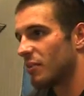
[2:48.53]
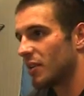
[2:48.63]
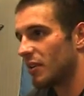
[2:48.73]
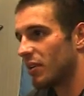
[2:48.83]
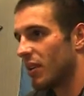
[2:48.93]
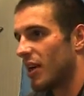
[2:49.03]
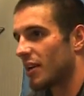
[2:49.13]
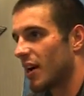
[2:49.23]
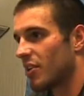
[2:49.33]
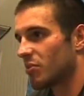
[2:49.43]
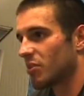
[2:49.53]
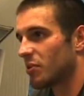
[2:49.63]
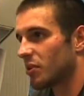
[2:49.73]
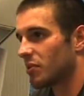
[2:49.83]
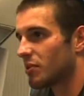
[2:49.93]
I mean, you know, a lot of guys
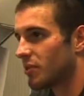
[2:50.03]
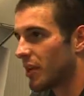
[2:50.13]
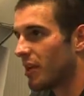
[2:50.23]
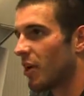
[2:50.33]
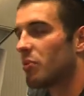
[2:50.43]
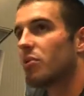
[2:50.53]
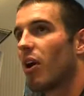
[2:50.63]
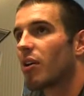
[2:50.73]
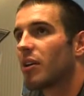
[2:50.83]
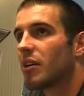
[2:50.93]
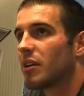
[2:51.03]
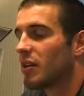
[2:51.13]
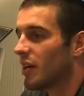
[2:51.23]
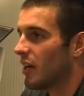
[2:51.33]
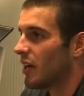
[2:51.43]
were getting up and talking and